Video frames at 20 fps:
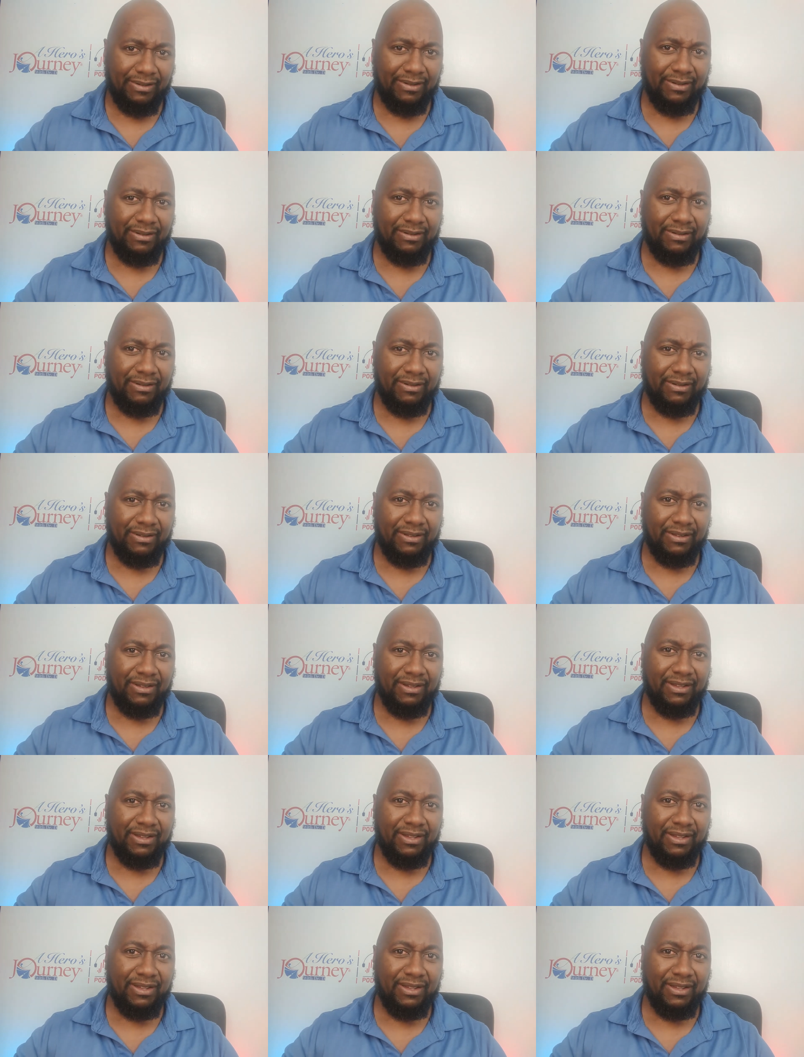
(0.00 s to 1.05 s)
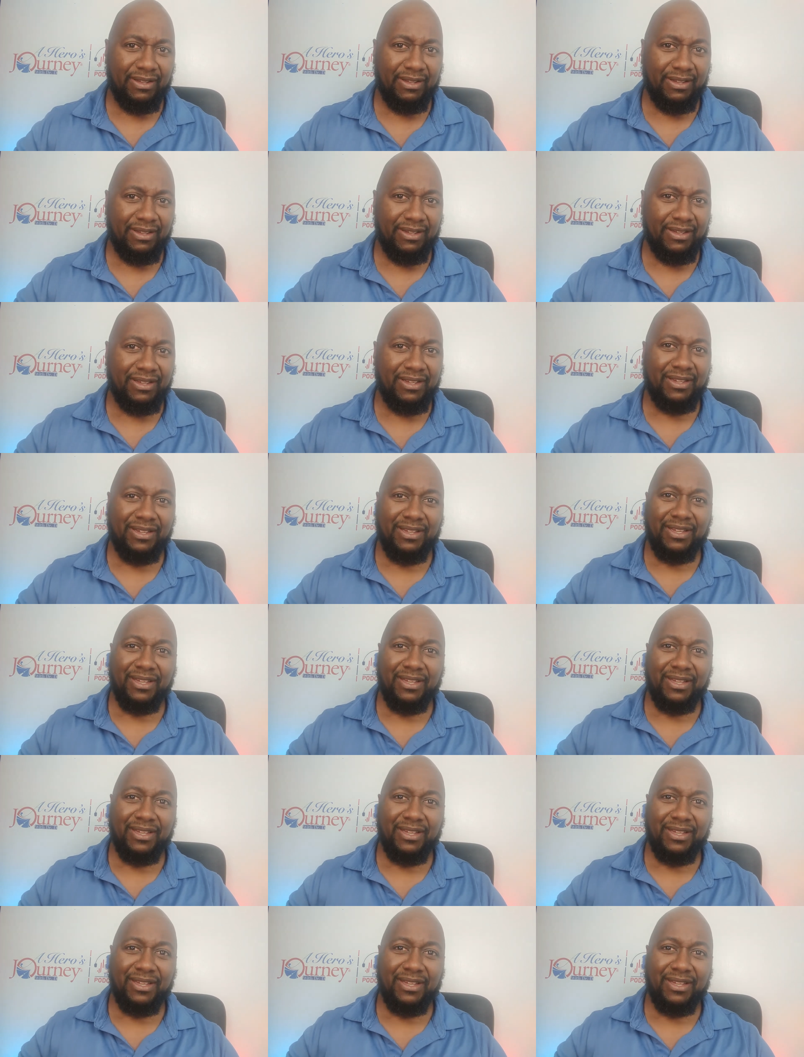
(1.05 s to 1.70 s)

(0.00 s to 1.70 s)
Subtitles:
(no one is talking)